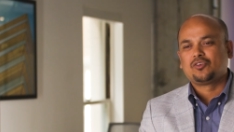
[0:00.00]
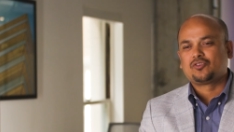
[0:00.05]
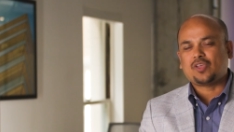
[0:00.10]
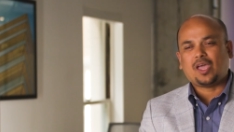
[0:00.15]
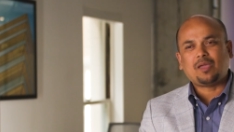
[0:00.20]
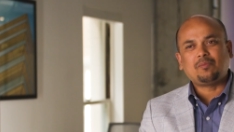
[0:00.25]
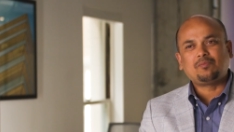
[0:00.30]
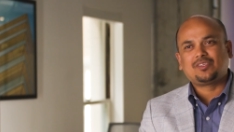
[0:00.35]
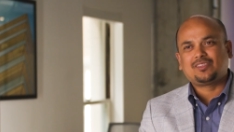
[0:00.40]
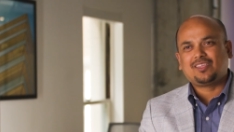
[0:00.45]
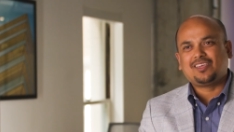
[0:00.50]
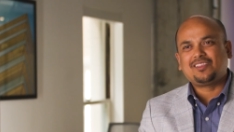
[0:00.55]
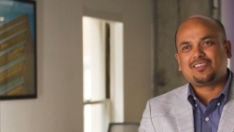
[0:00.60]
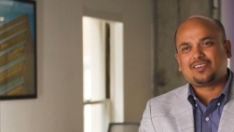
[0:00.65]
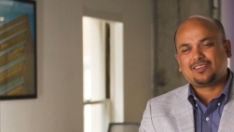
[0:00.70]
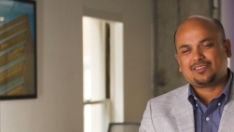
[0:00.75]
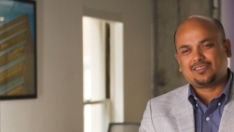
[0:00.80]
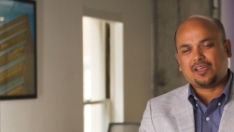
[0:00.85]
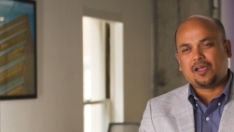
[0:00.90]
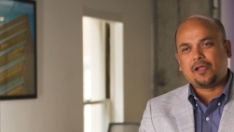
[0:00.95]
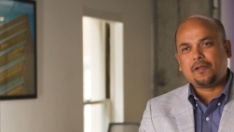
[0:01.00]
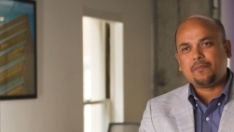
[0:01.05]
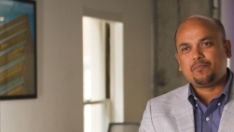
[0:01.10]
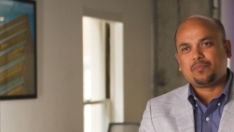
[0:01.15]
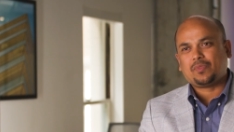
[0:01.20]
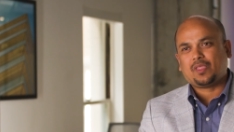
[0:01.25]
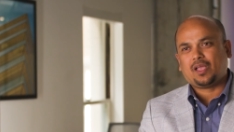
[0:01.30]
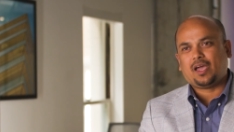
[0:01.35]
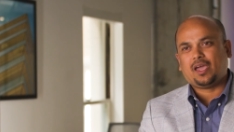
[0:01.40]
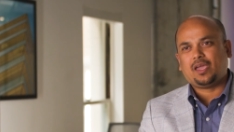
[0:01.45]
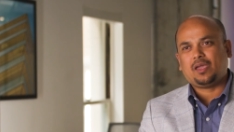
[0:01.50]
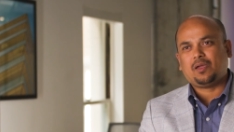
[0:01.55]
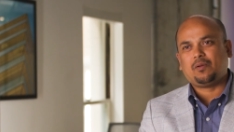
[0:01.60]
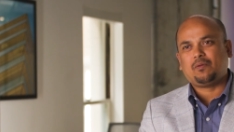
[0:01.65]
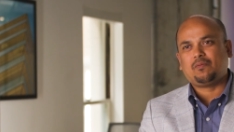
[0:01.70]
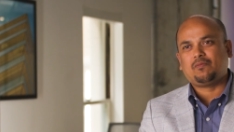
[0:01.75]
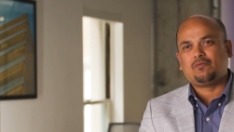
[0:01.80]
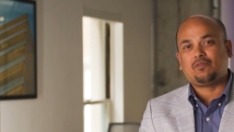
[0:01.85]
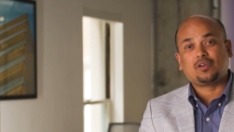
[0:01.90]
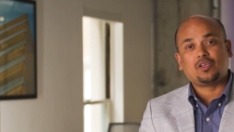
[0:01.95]
So I'm Jitendra Zaa. I
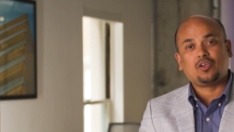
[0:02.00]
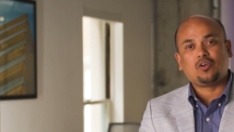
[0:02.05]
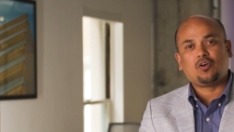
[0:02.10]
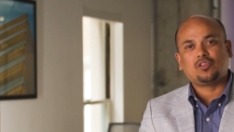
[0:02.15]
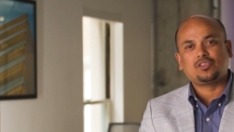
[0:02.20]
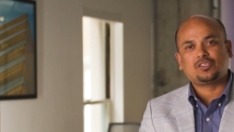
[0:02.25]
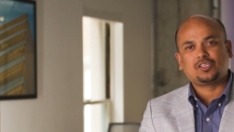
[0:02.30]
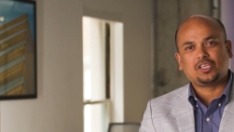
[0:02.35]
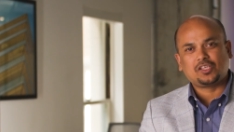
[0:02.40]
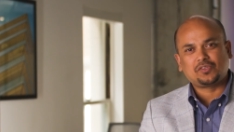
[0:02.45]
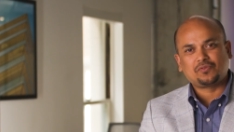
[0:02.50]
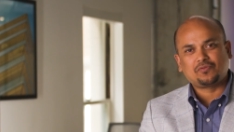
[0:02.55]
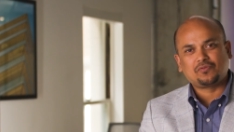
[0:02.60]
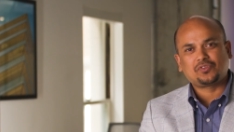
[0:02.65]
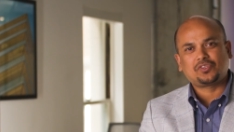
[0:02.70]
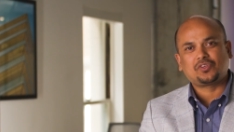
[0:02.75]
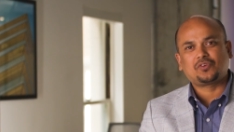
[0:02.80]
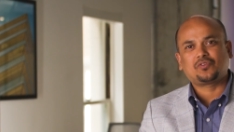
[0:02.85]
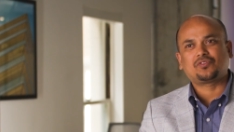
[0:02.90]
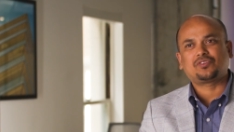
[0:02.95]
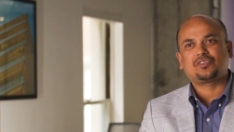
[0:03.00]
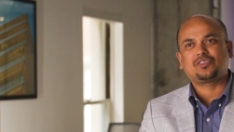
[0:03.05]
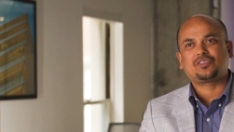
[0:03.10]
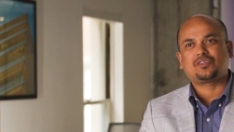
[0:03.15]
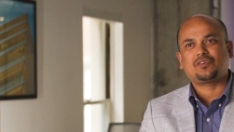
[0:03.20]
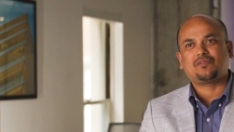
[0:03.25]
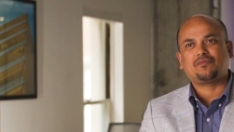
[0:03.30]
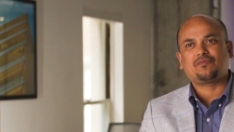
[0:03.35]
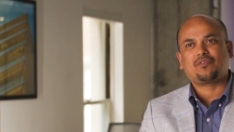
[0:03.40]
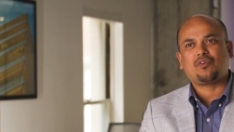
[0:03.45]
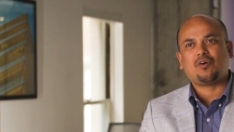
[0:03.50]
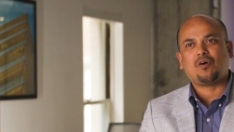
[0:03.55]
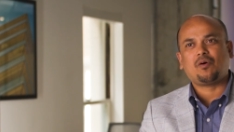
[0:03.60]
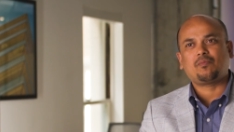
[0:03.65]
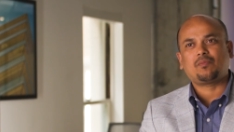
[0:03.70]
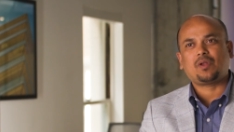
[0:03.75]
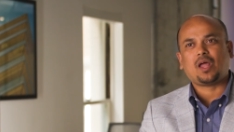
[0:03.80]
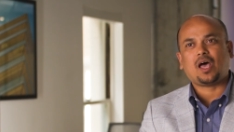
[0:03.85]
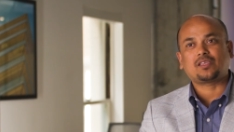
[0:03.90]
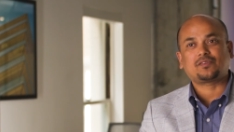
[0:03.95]
am working on Salesforce ecosystem
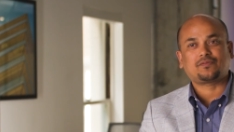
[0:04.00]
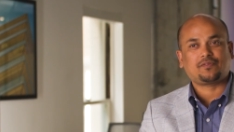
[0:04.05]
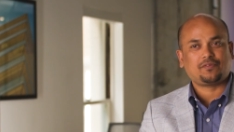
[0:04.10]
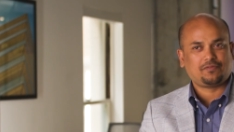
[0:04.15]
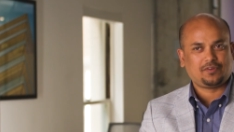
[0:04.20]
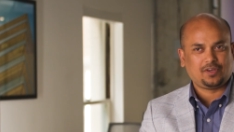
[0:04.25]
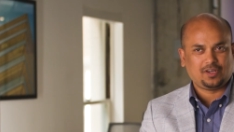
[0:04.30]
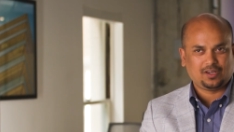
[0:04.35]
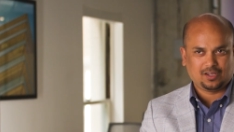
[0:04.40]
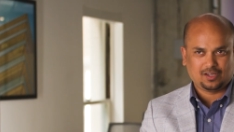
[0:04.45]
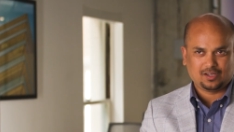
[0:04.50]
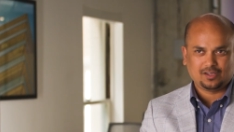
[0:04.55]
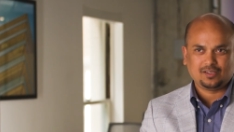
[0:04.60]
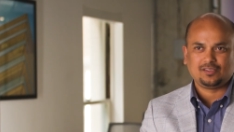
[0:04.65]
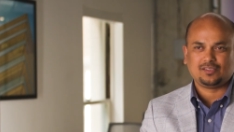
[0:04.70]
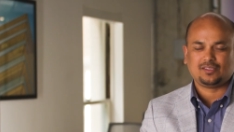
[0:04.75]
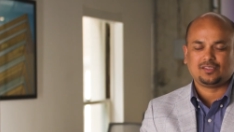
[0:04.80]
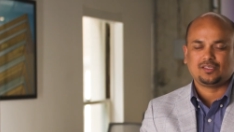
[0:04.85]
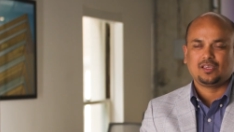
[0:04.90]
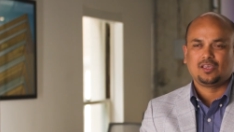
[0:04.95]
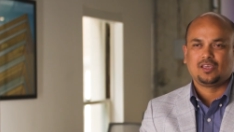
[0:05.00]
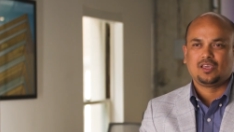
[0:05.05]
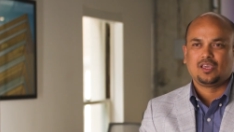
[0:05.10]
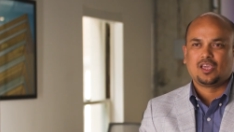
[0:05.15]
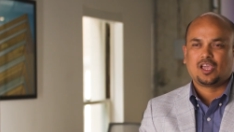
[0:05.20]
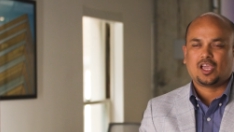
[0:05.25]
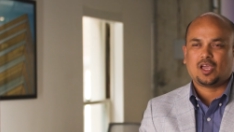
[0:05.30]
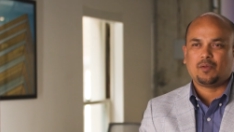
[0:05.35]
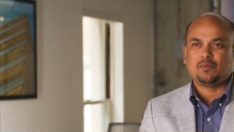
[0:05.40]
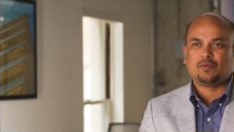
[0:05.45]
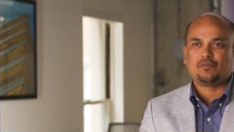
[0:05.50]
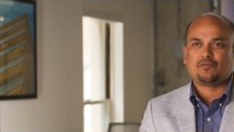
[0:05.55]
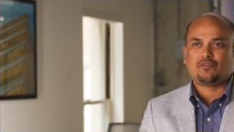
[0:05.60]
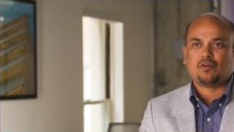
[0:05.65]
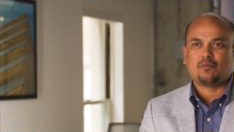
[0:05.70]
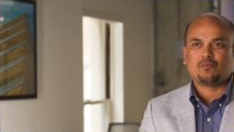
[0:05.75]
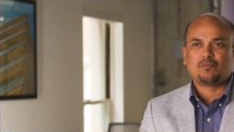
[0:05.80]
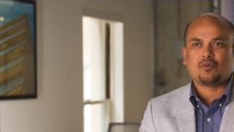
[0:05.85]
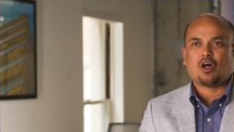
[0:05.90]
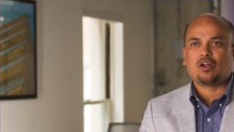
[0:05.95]
from last 15 years, coming
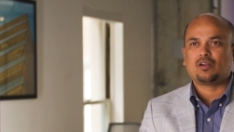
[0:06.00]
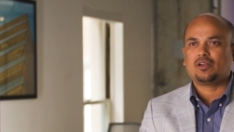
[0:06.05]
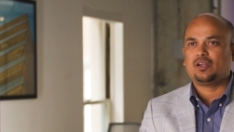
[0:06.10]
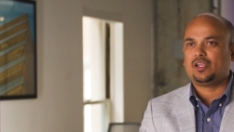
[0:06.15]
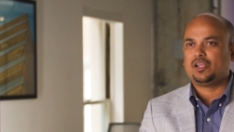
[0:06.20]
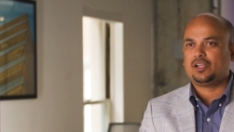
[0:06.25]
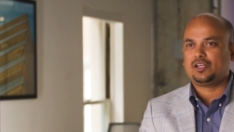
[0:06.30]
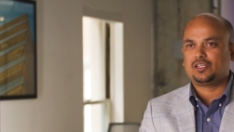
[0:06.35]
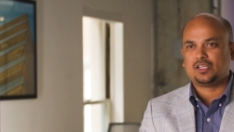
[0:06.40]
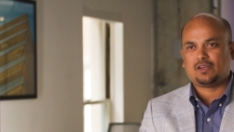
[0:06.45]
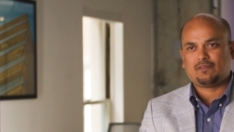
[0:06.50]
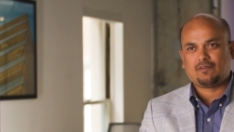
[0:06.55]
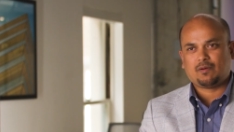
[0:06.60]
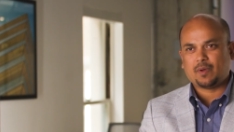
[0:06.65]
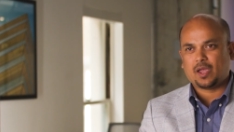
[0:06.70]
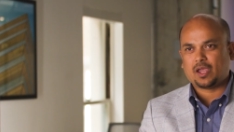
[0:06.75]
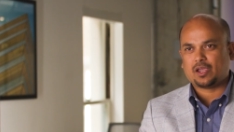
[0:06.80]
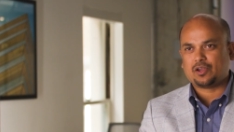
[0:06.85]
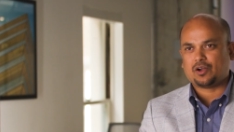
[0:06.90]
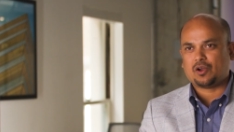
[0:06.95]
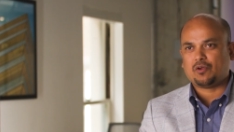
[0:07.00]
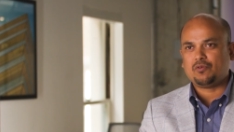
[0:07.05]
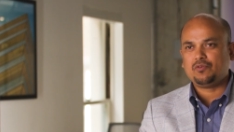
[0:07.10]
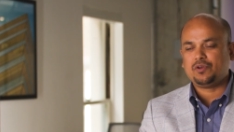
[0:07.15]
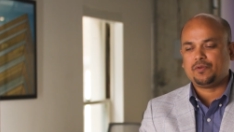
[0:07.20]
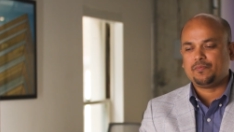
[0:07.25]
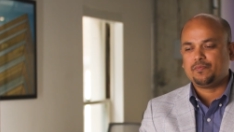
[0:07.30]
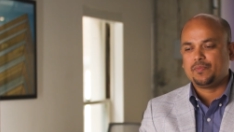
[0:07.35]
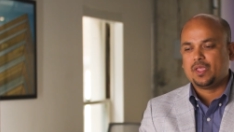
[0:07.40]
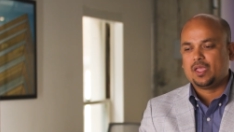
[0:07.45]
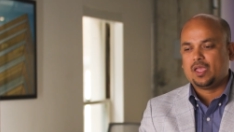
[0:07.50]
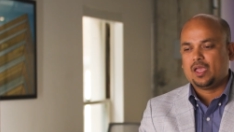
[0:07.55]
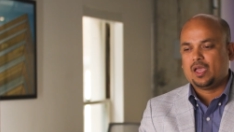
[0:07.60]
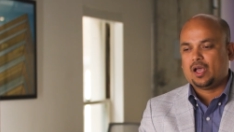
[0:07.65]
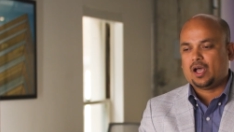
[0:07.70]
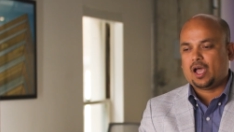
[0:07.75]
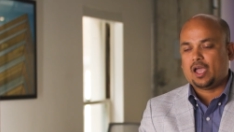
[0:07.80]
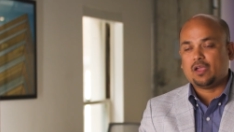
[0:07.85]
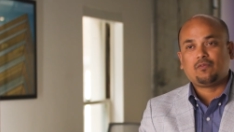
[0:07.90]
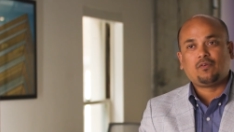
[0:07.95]
from .NET Java background.
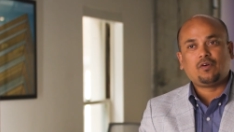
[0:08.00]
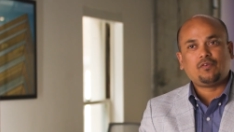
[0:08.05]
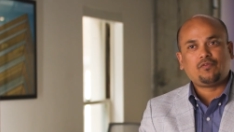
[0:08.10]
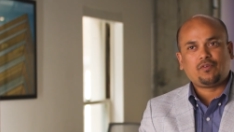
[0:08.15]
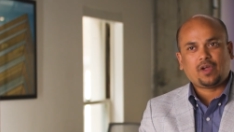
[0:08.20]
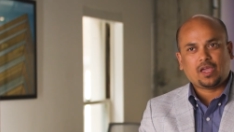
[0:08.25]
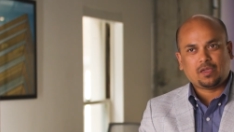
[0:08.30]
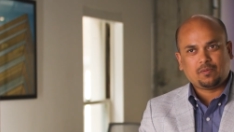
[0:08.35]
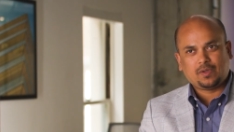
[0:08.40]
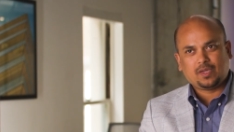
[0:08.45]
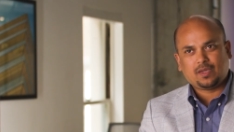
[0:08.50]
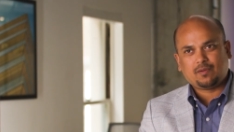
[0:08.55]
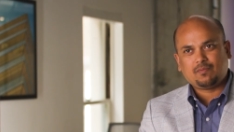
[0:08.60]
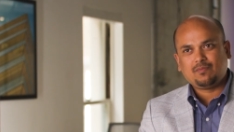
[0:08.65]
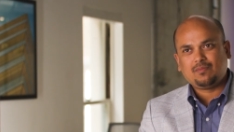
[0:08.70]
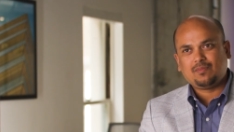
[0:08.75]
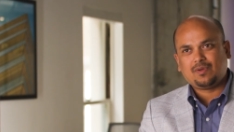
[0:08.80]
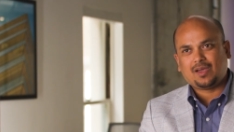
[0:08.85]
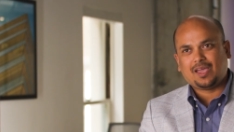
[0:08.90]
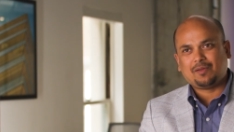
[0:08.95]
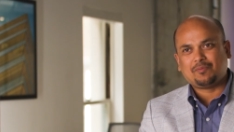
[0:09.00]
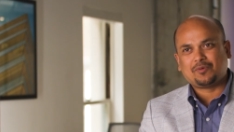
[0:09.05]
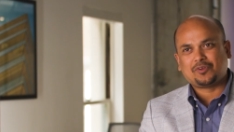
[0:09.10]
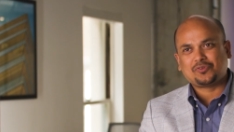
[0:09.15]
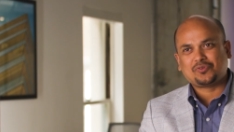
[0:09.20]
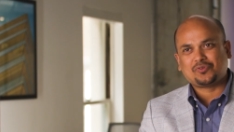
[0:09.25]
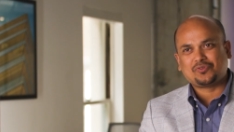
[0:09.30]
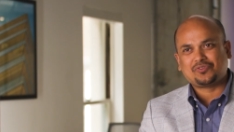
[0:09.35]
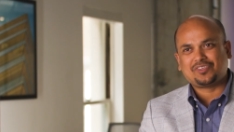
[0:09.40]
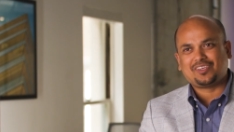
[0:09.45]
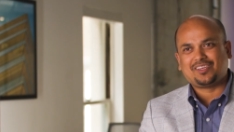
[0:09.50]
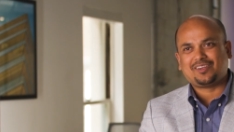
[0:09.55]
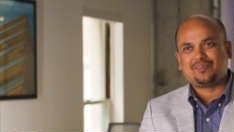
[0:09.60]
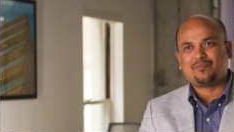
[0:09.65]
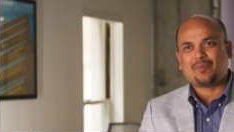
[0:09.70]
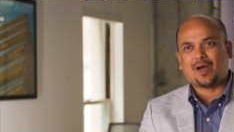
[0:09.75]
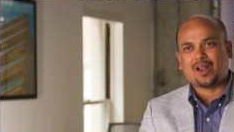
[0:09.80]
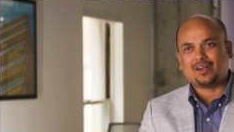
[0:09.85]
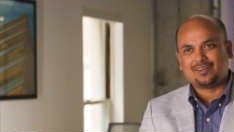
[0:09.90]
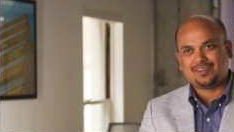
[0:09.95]
I work for IBM. I'm an
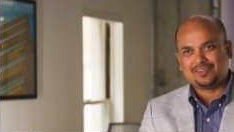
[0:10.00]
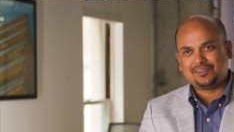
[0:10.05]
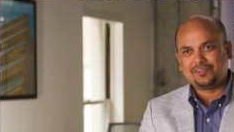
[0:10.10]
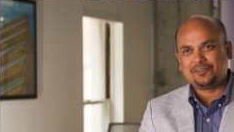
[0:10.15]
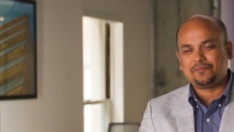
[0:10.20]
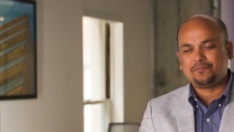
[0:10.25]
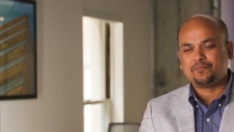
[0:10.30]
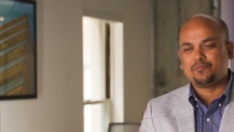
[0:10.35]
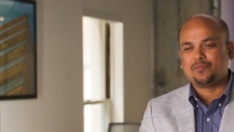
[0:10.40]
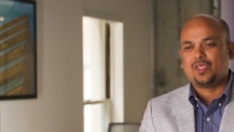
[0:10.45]
associate partner.